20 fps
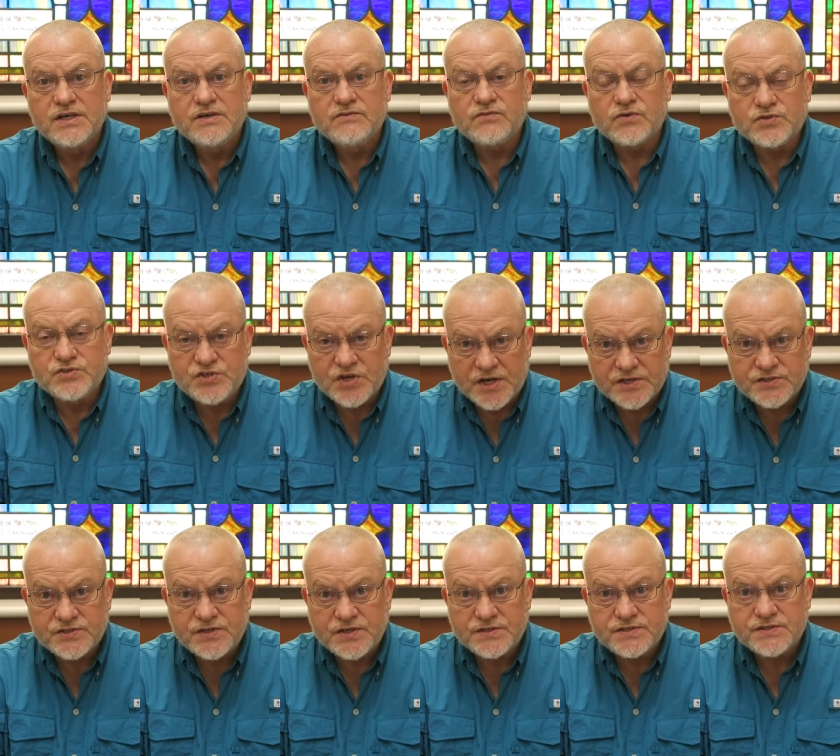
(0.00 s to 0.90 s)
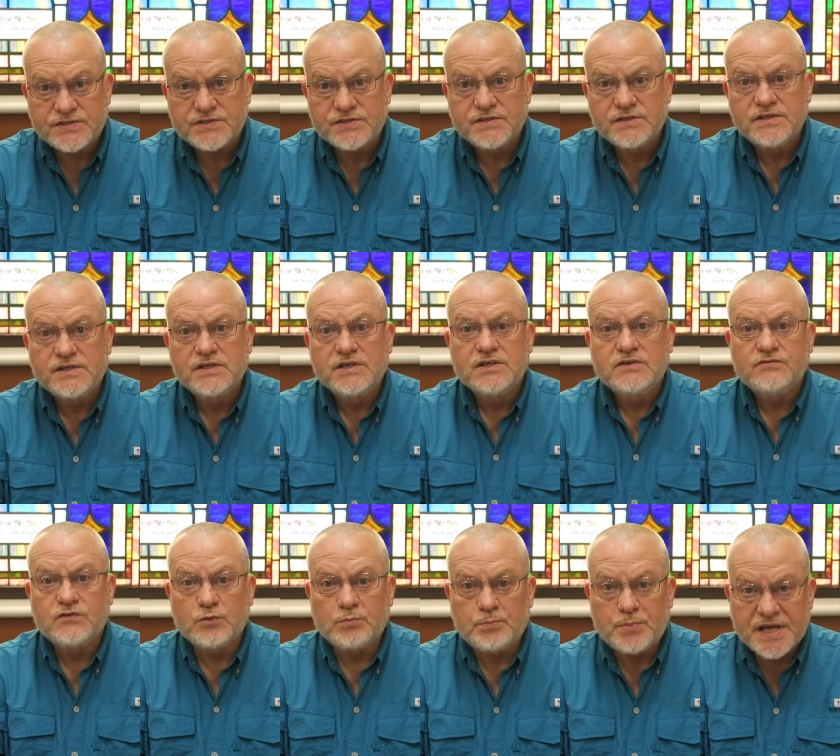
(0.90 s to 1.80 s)
for justice,
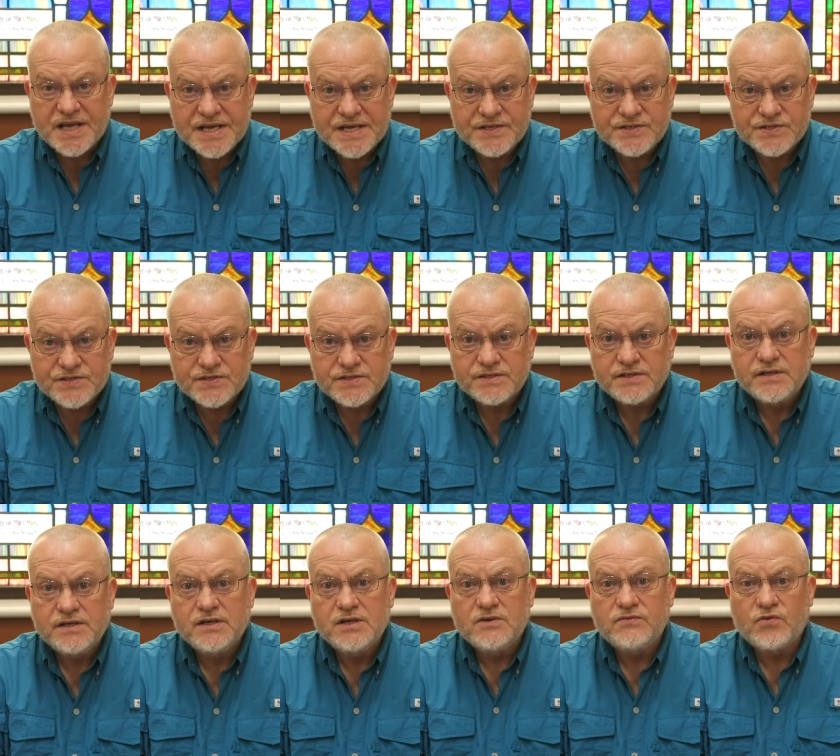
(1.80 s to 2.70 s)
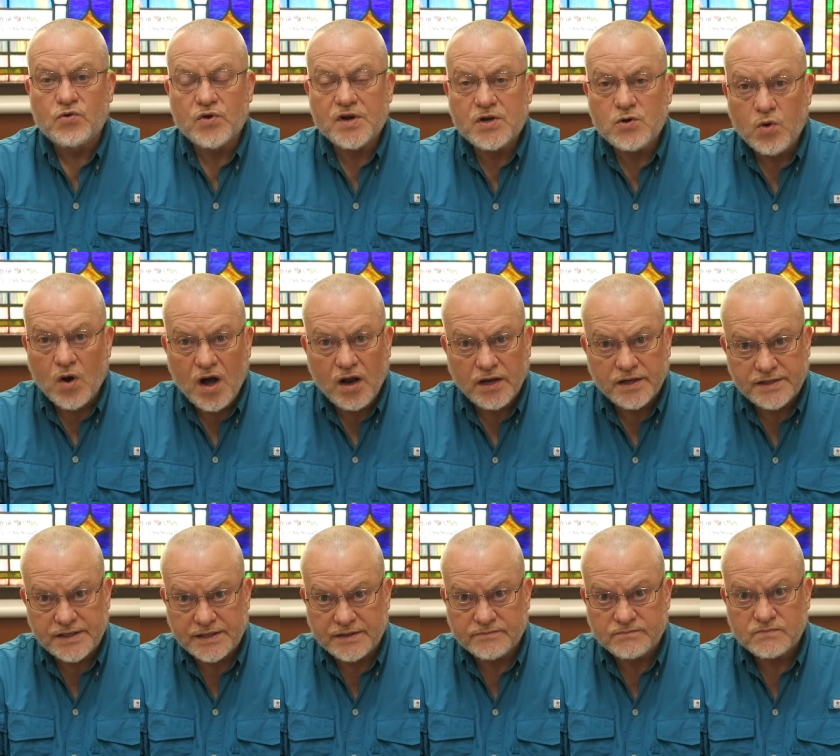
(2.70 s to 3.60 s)
for peace, for
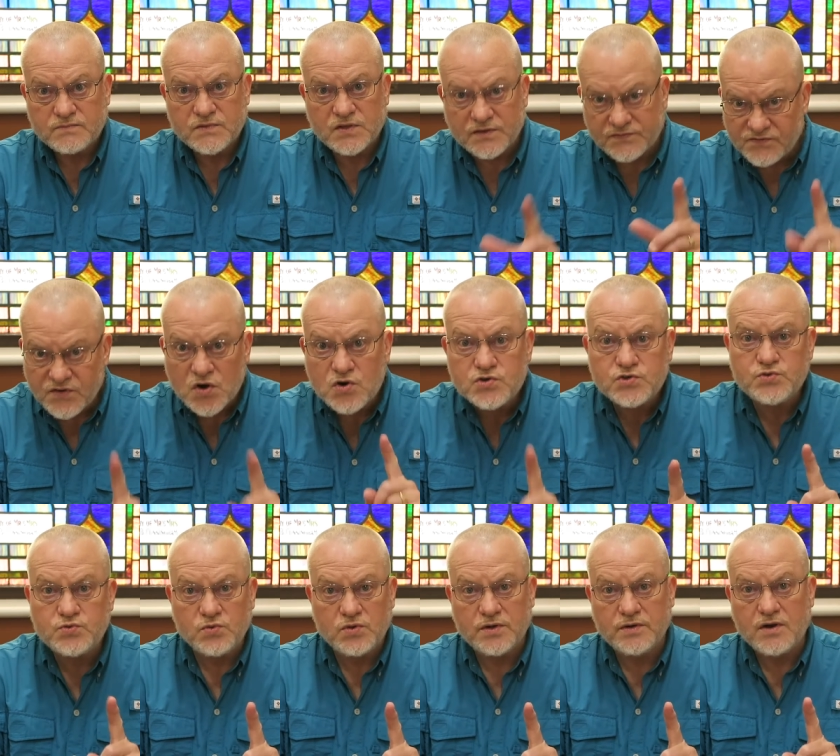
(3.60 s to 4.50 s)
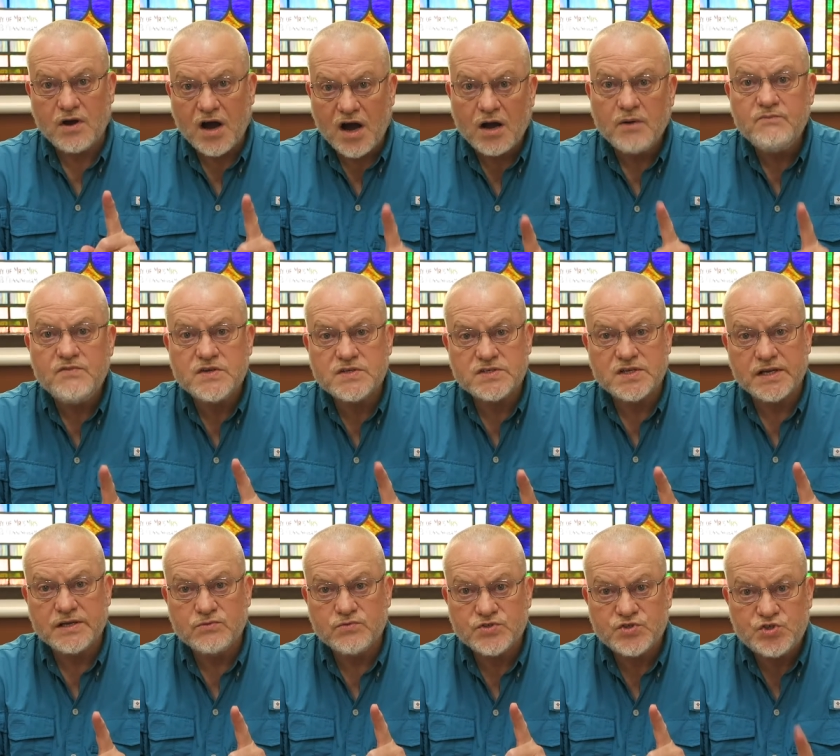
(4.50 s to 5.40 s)
equality. The first one,
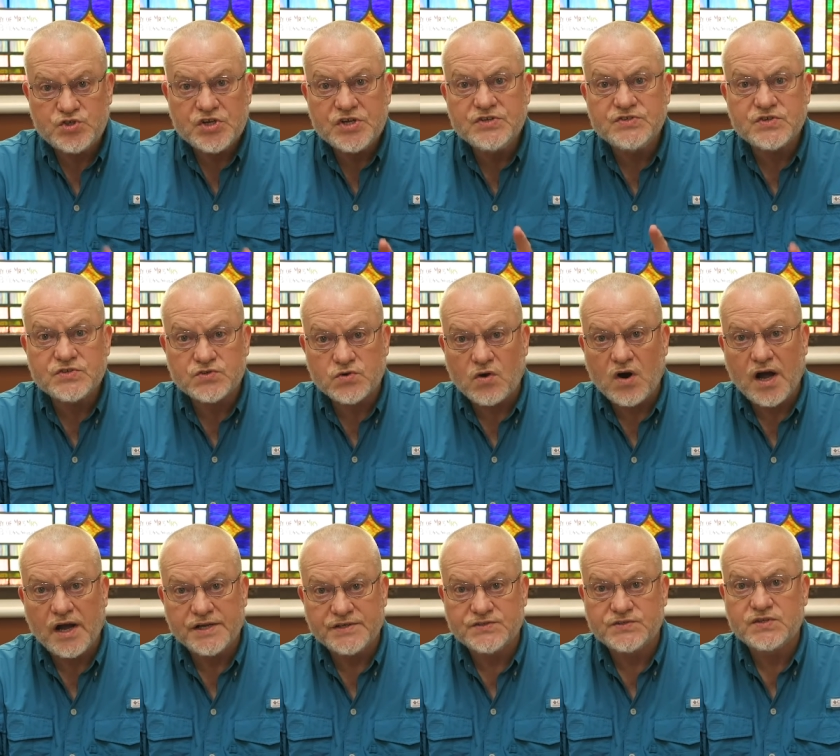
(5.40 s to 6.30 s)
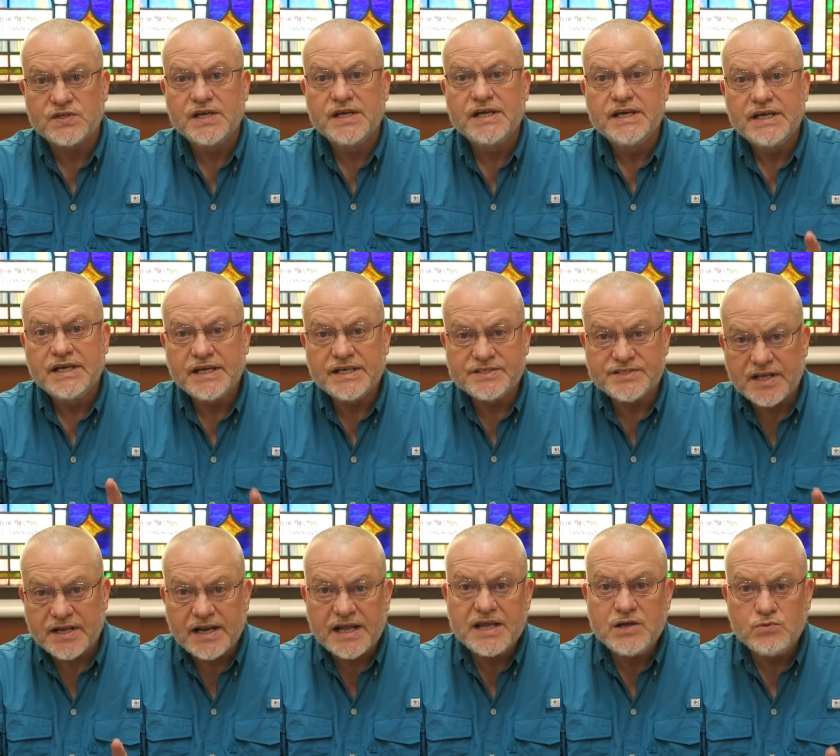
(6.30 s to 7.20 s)
obviously, was Jesus Christ, is
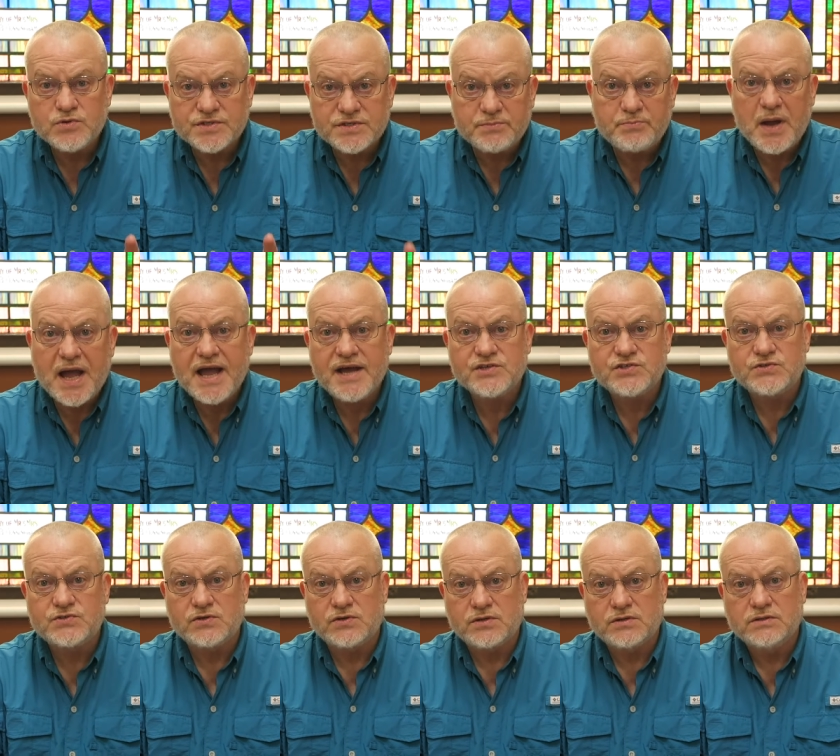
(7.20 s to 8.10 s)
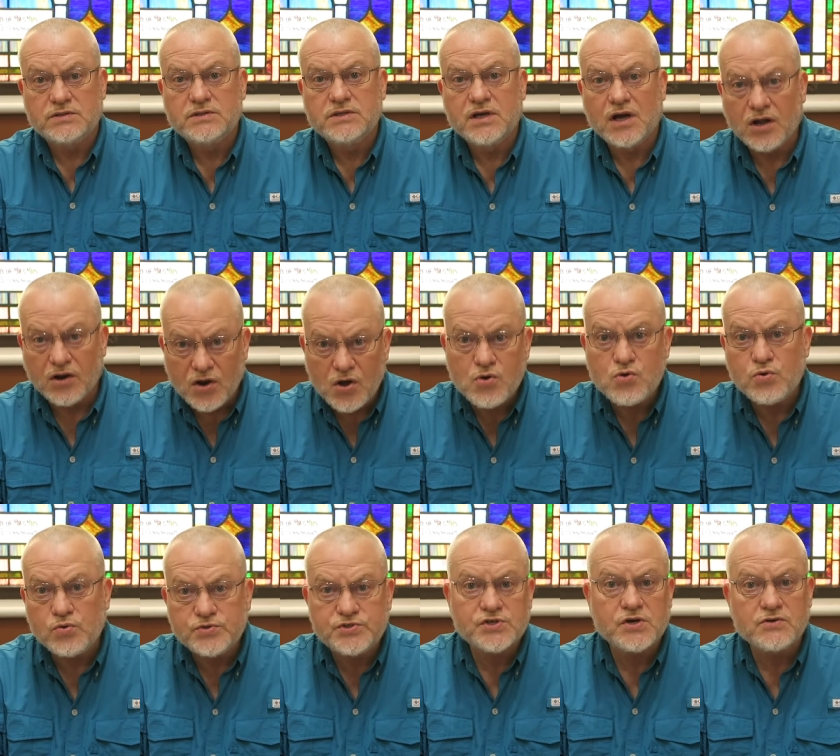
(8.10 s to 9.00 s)
that he was a pastor, a
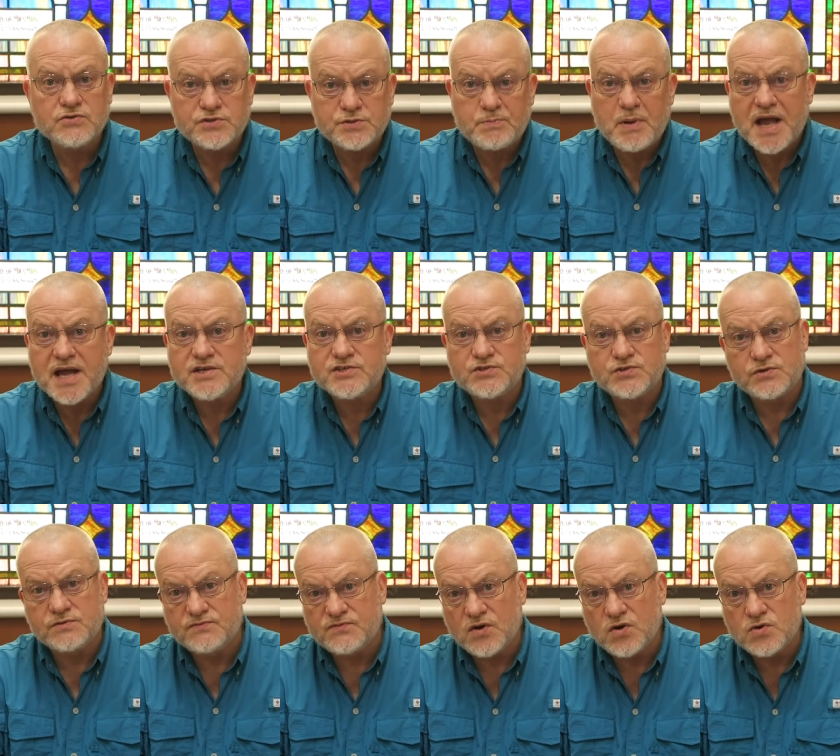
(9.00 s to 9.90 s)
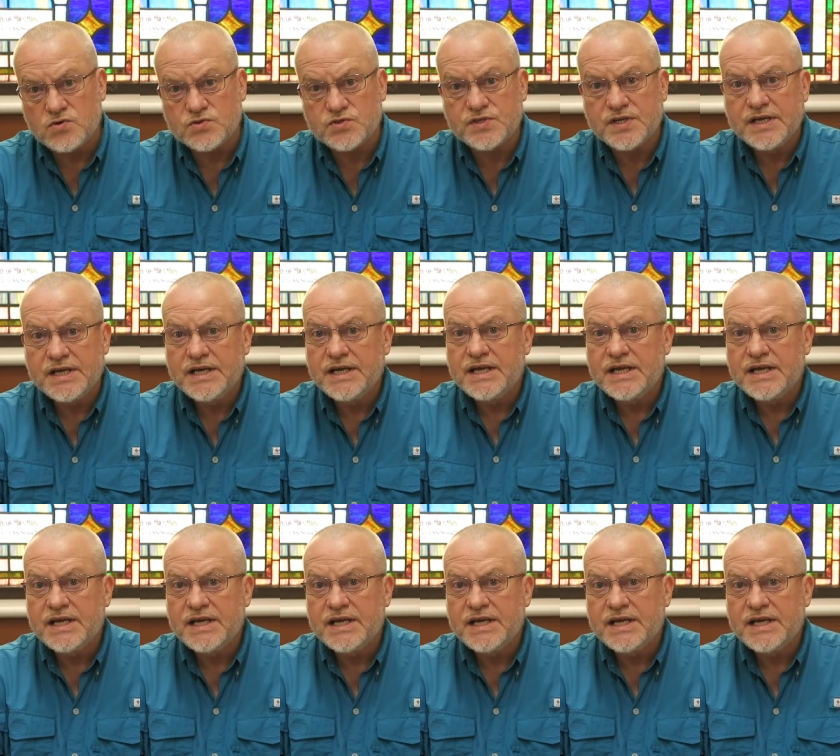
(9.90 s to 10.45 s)
local church pastor first.